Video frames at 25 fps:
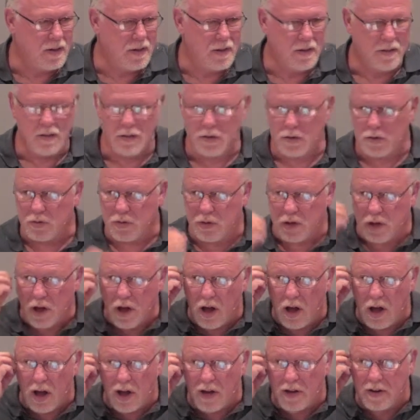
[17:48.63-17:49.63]
So to
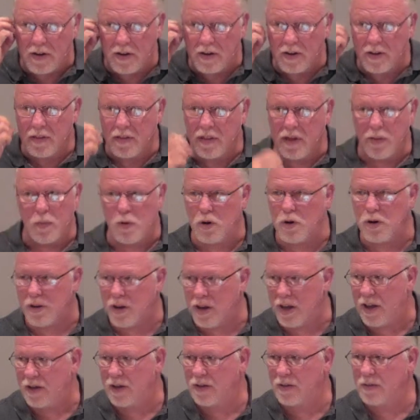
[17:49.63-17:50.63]
God, they weren't
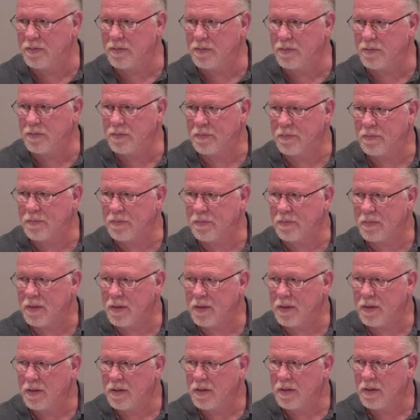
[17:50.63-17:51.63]
dead.
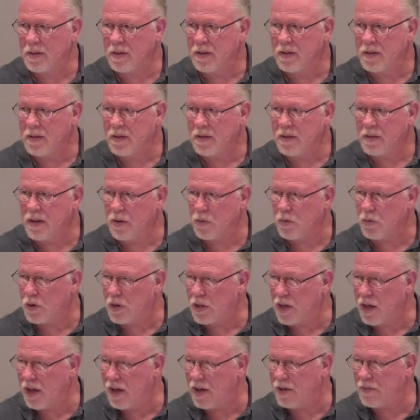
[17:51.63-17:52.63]
They were
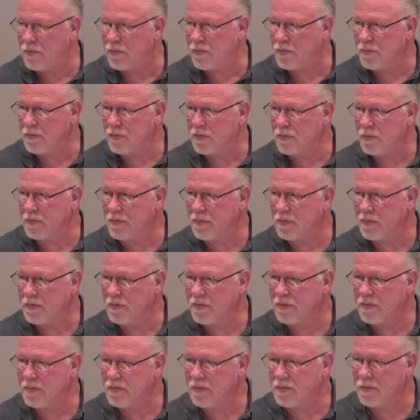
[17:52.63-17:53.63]
alive.
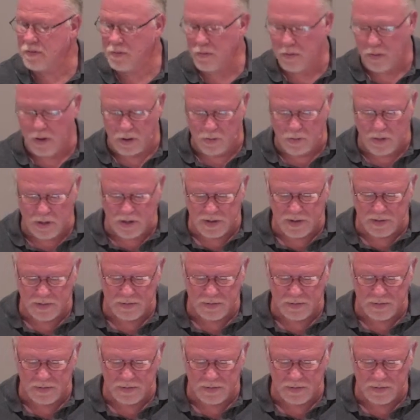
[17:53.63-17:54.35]
Following?